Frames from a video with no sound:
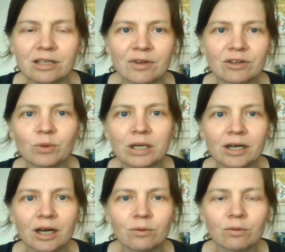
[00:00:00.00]
There's one that
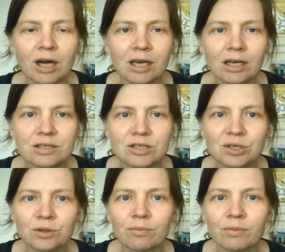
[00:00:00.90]
I listen to
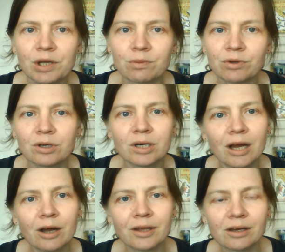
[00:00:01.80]
on my computer now
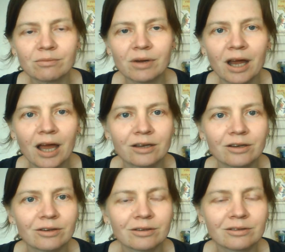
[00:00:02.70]
and then, but I
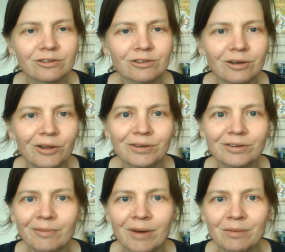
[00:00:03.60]
hadn't sort of loaded
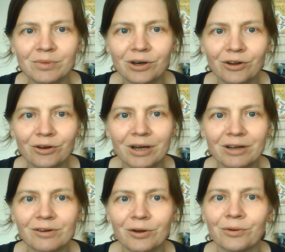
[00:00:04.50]
them up on my
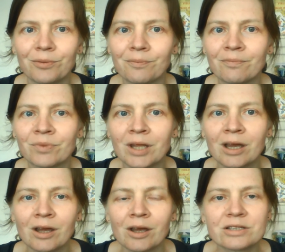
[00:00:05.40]
phone.
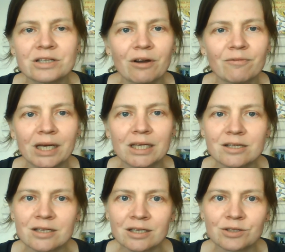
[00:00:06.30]
So I've been
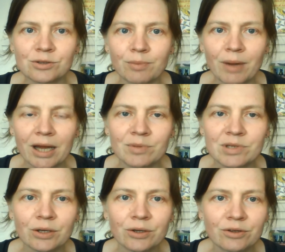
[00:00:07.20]
listening to back
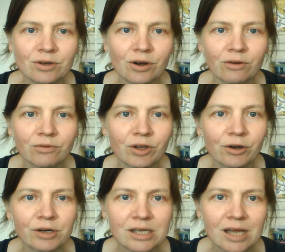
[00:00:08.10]
episodes of
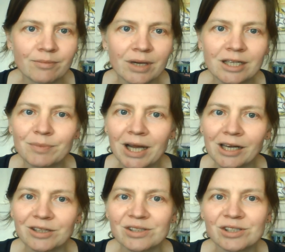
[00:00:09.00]
Curious Handmade by Helen
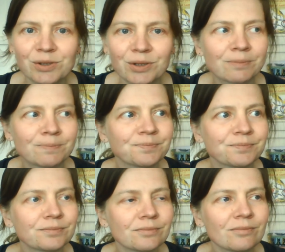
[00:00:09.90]
Stewart,
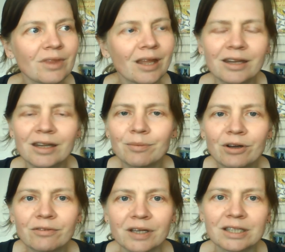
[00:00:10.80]
and they're
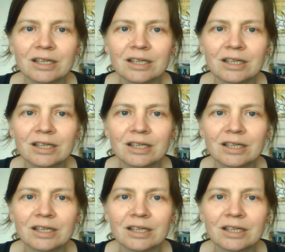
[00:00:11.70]
perfect.